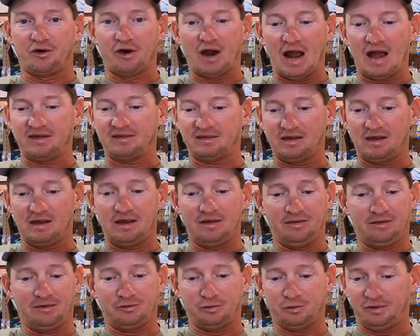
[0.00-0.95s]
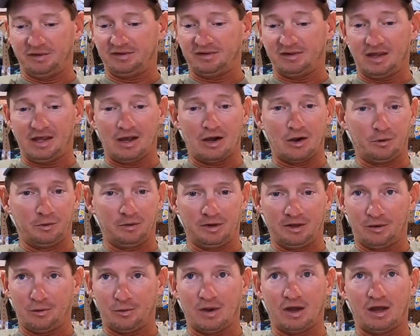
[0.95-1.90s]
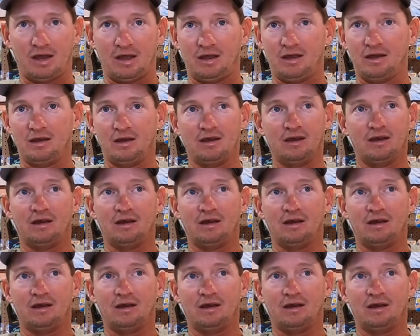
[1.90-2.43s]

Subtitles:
grassy, and this was the only way